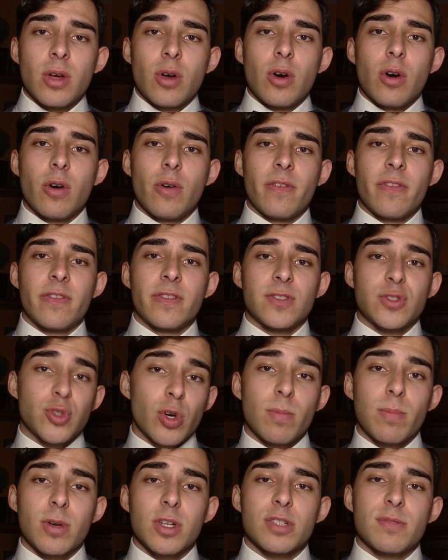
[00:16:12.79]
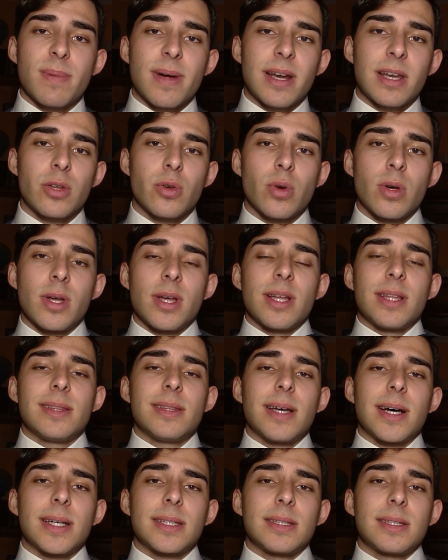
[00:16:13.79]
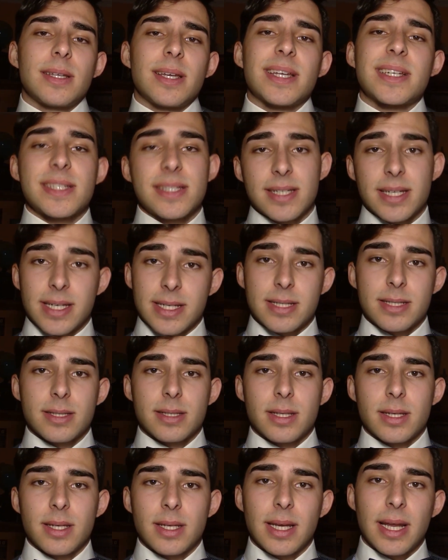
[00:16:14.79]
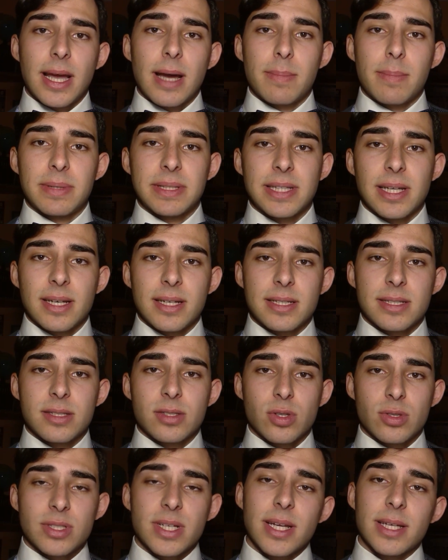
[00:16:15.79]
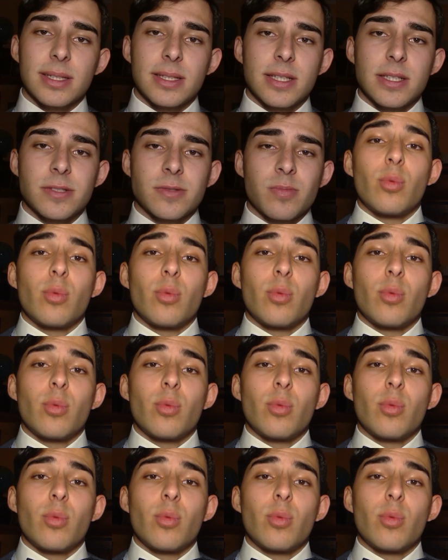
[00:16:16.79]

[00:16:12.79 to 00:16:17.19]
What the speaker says: of surplus value that exist in capitalist societies,